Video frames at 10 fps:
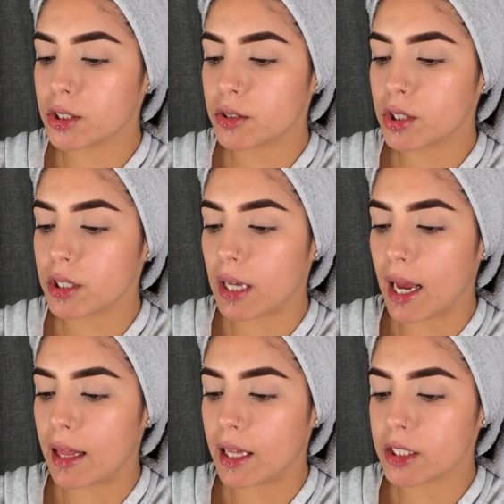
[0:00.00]
glue to the
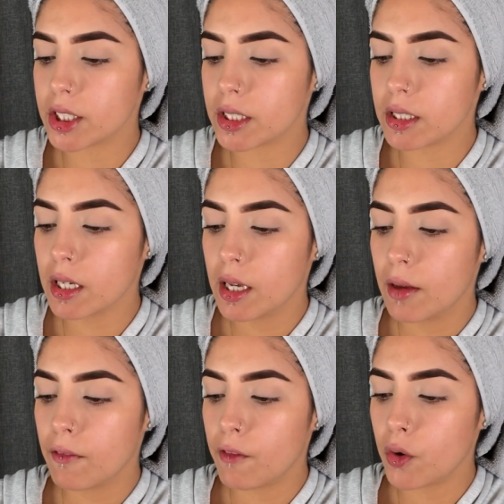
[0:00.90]
eyelashes,
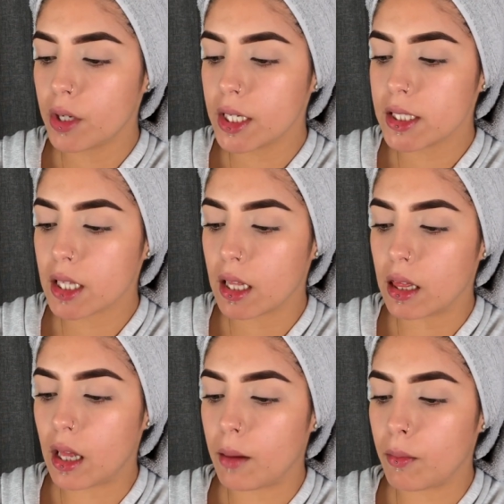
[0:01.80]
focus a
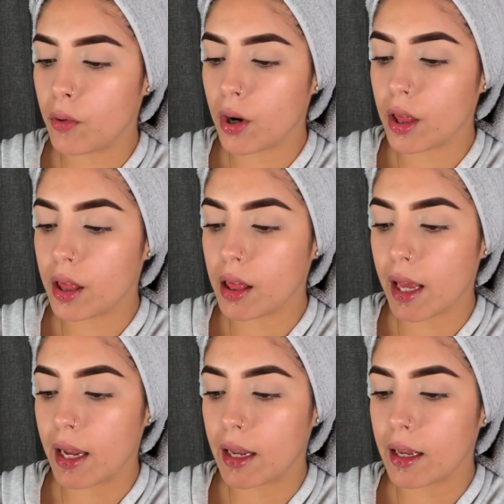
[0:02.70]
lot more
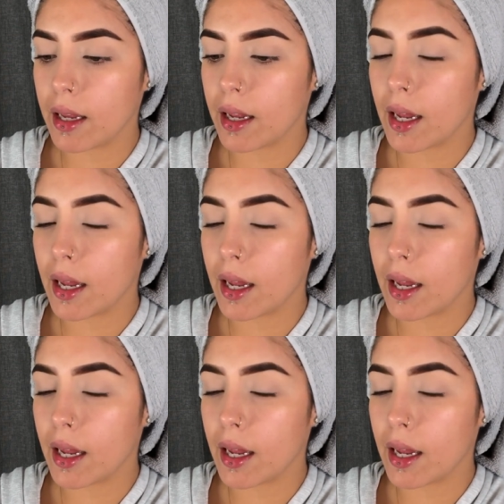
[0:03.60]
like